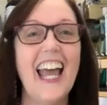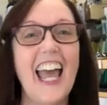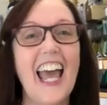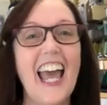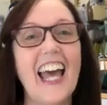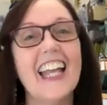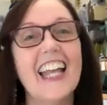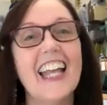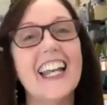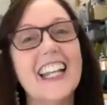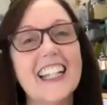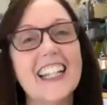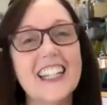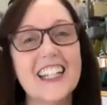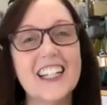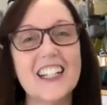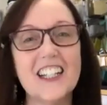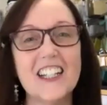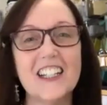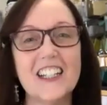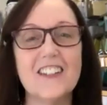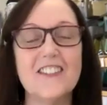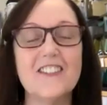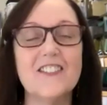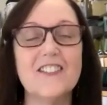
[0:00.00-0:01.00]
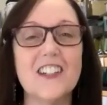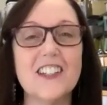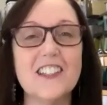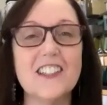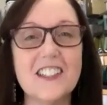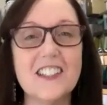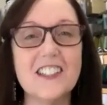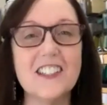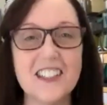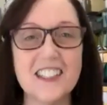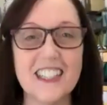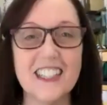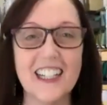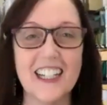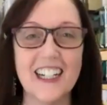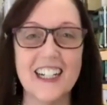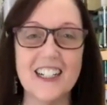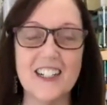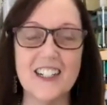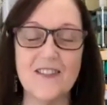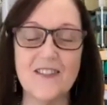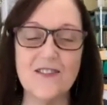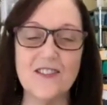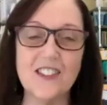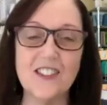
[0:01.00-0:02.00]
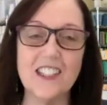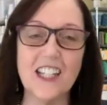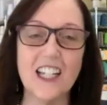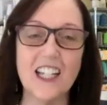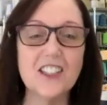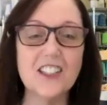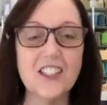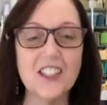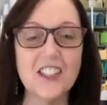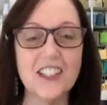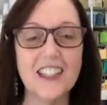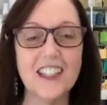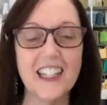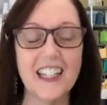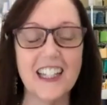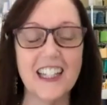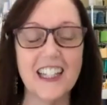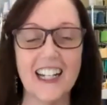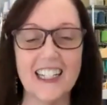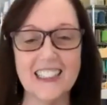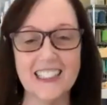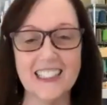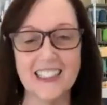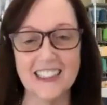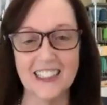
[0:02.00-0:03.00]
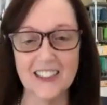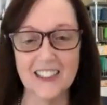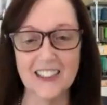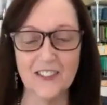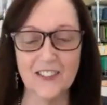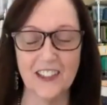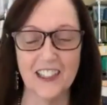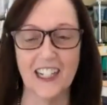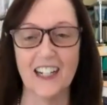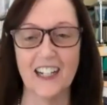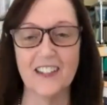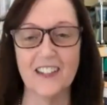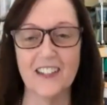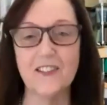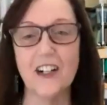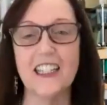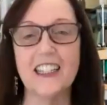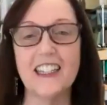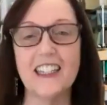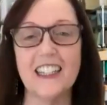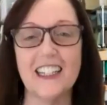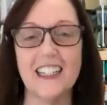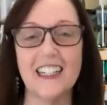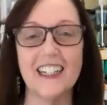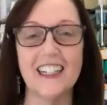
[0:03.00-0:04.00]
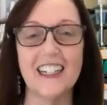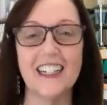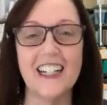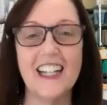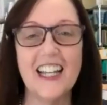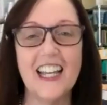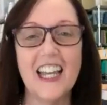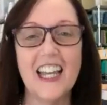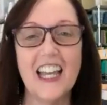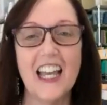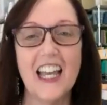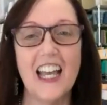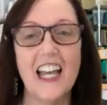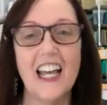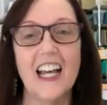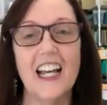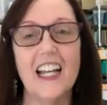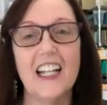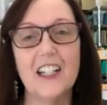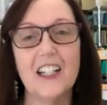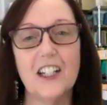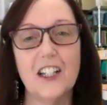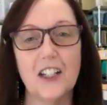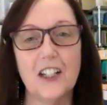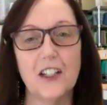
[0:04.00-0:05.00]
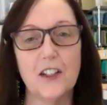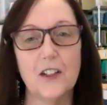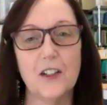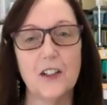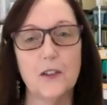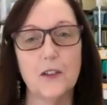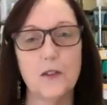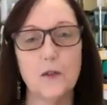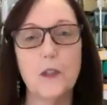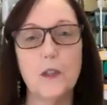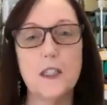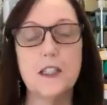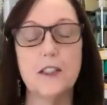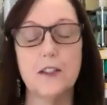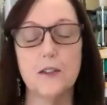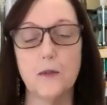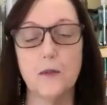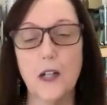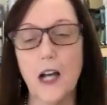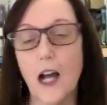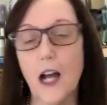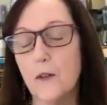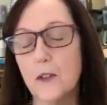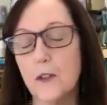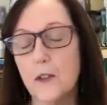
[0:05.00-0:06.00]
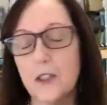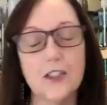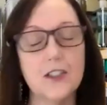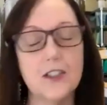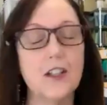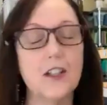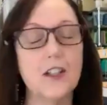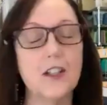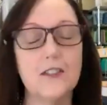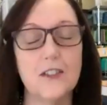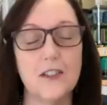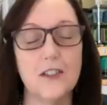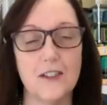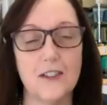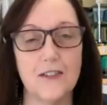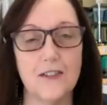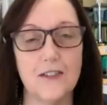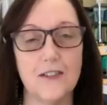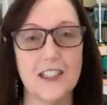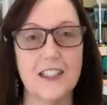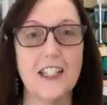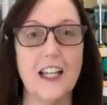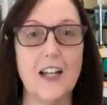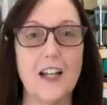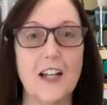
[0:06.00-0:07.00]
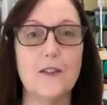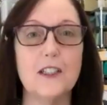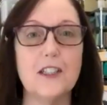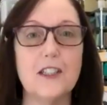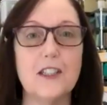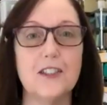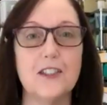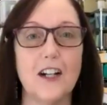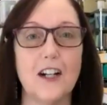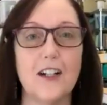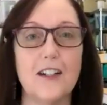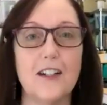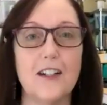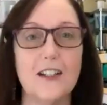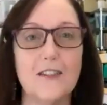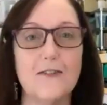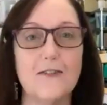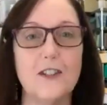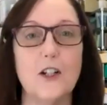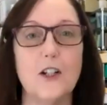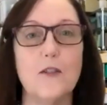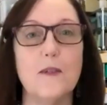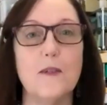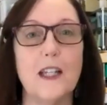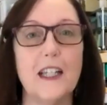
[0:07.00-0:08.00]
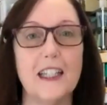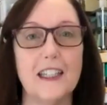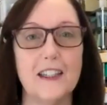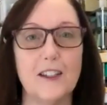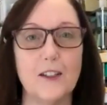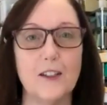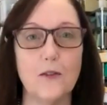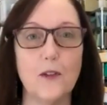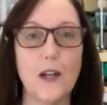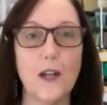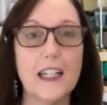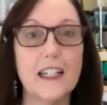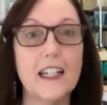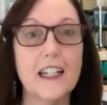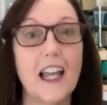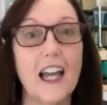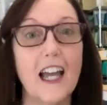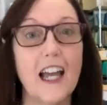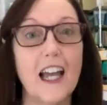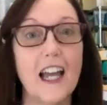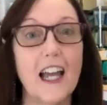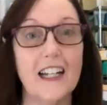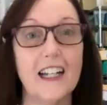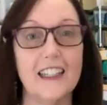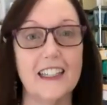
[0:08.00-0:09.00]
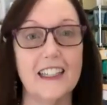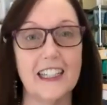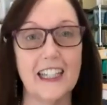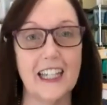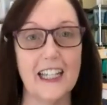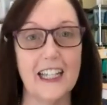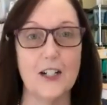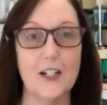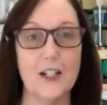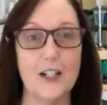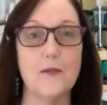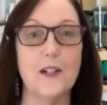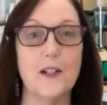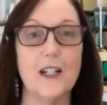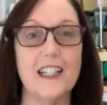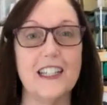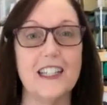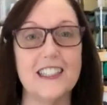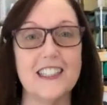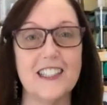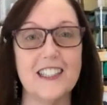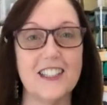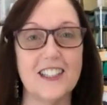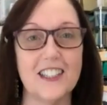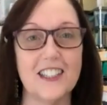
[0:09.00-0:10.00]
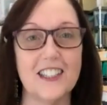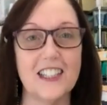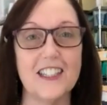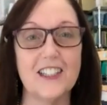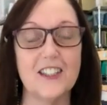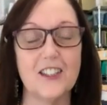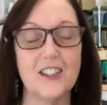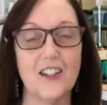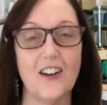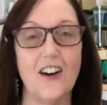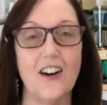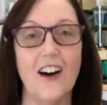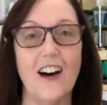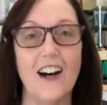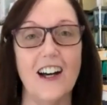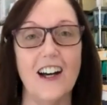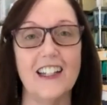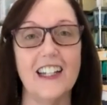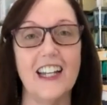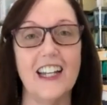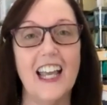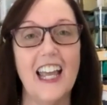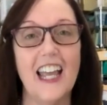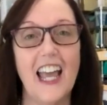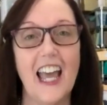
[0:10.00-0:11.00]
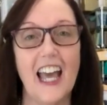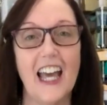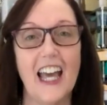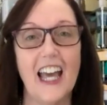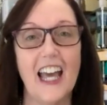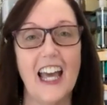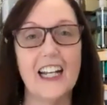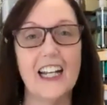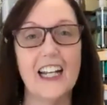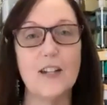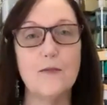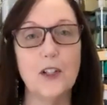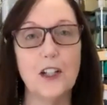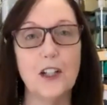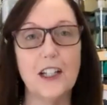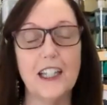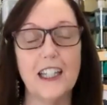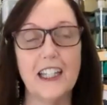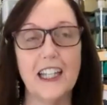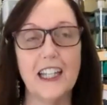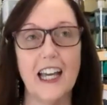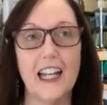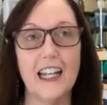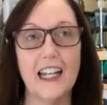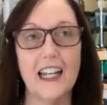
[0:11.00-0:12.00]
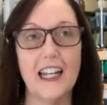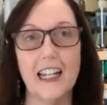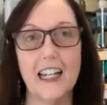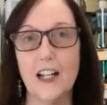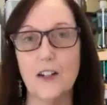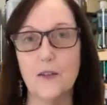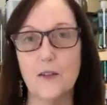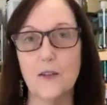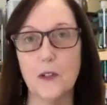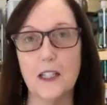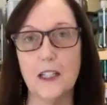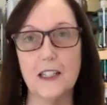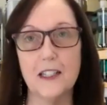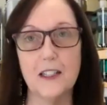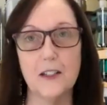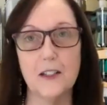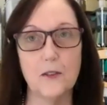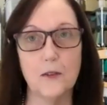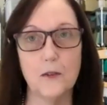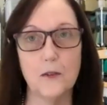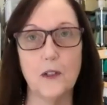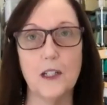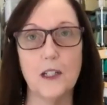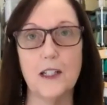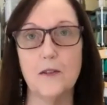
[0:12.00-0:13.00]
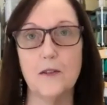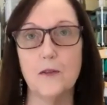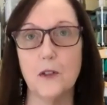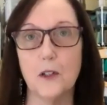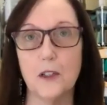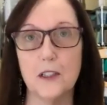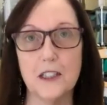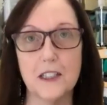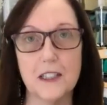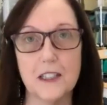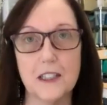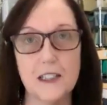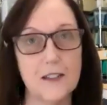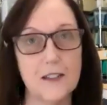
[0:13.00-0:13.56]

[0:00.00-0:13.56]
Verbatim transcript: and the the first um, session that I did when I went there, we I was so nervous and we started filming and the red light on the camera is is on and I'm looking at it and we we were